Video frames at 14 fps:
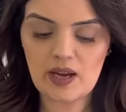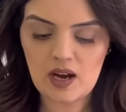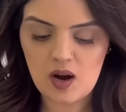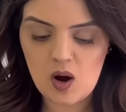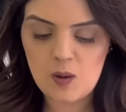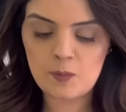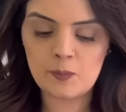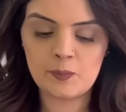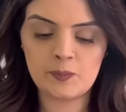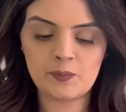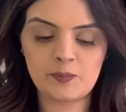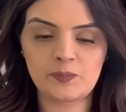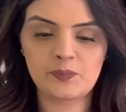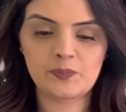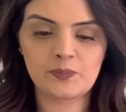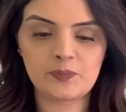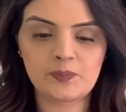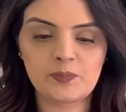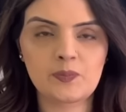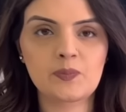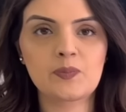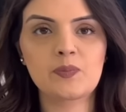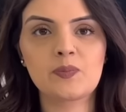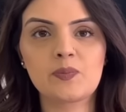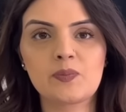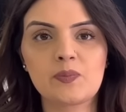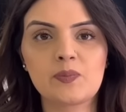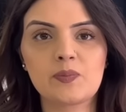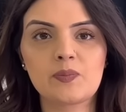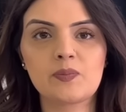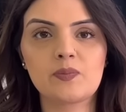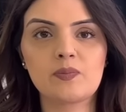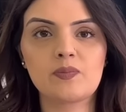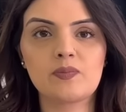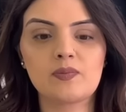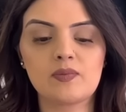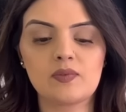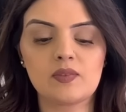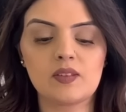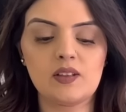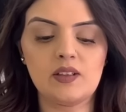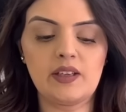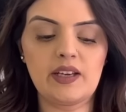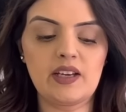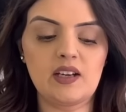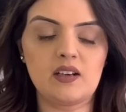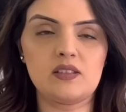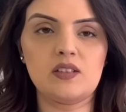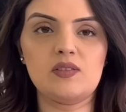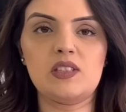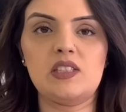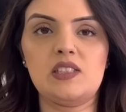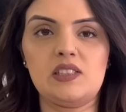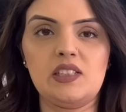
finally uh, I've got to say there was quite a bit of traffic on huh? yeah because obviously it's